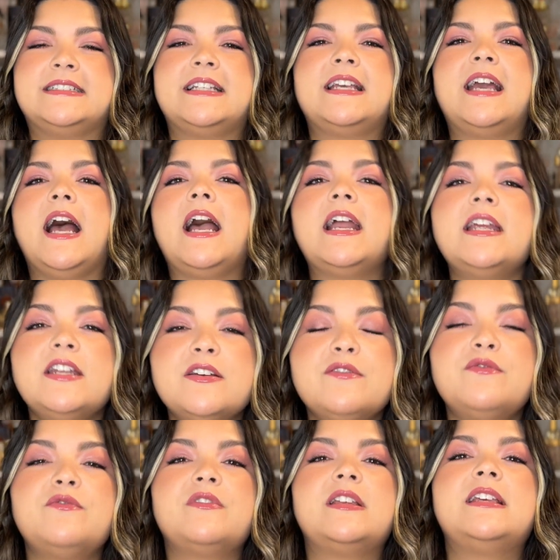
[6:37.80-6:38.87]
kind
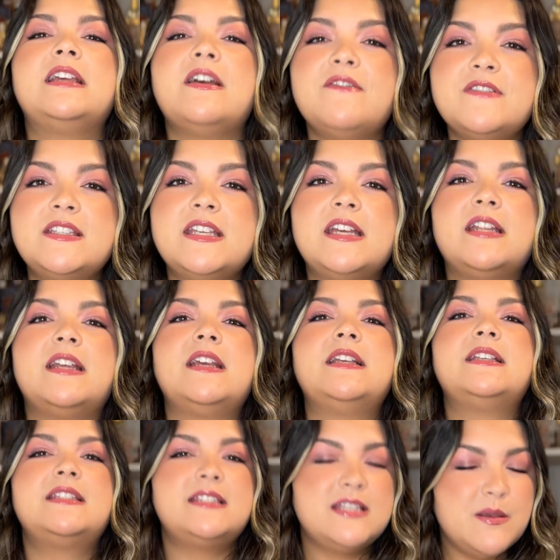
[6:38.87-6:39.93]
of gives it a
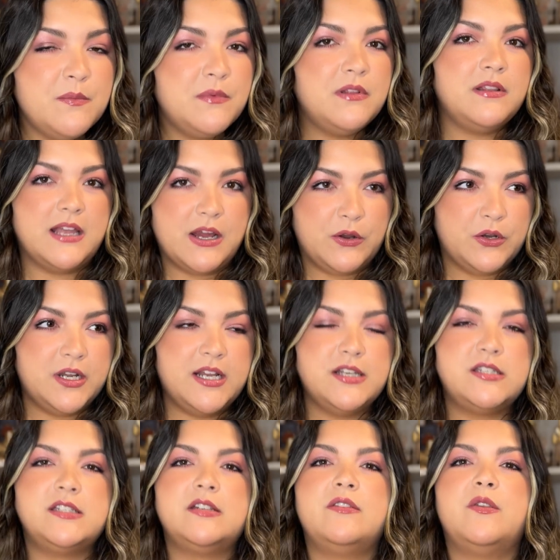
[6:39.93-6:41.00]
similarity
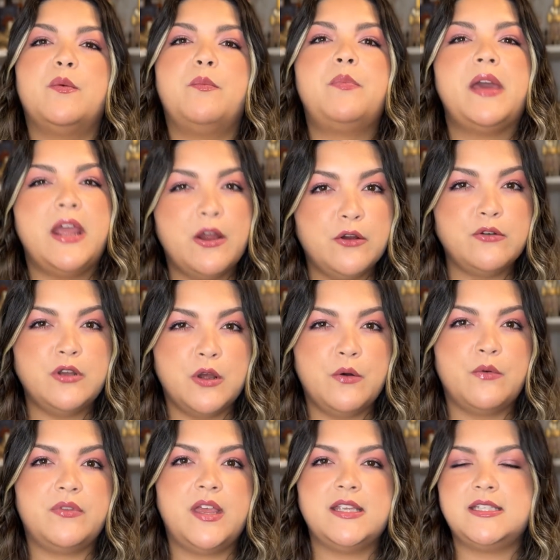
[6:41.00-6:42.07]
to the pear
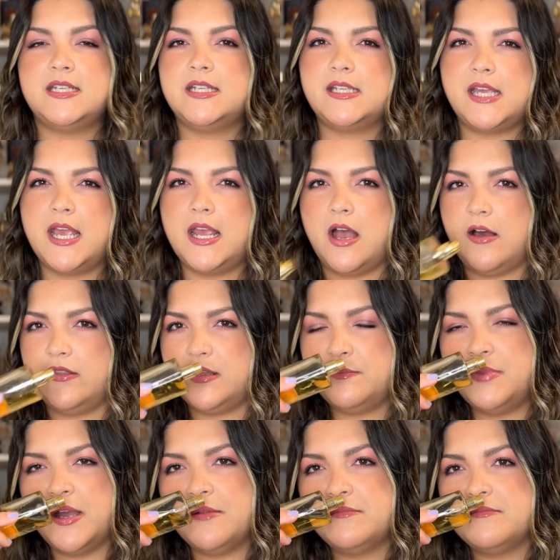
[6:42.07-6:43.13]
note that's in Kayali,
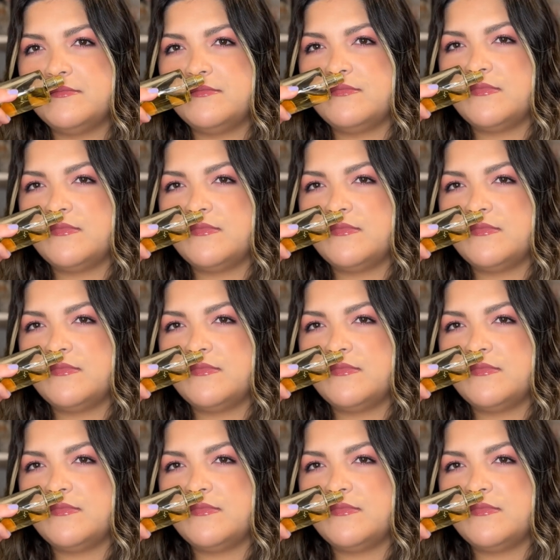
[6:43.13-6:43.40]
but